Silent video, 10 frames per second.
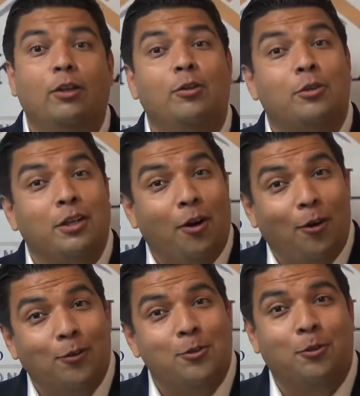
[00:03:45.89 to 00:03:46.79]
You can
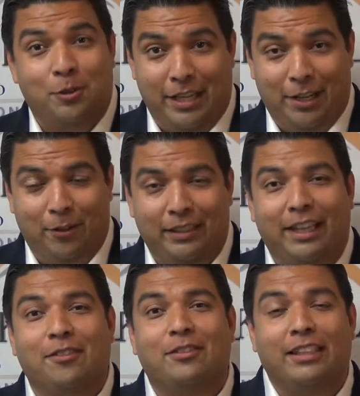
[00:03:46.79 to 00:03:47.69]
also tell
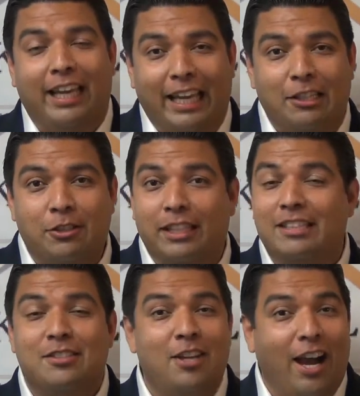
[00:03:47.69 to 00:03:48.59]
if the agent
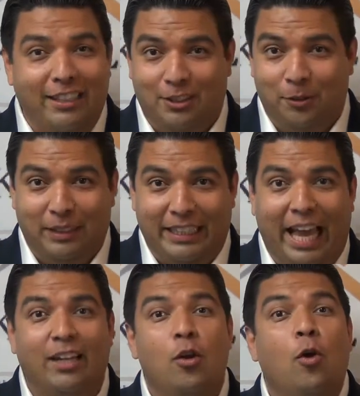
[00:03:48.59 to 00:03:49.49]
is not doing
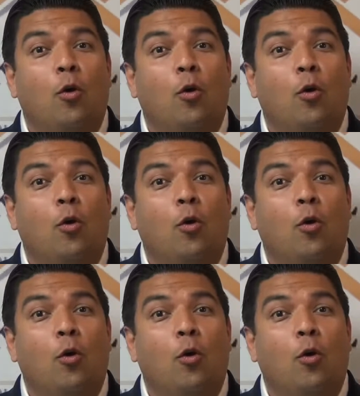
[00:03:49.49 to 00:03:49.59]
that,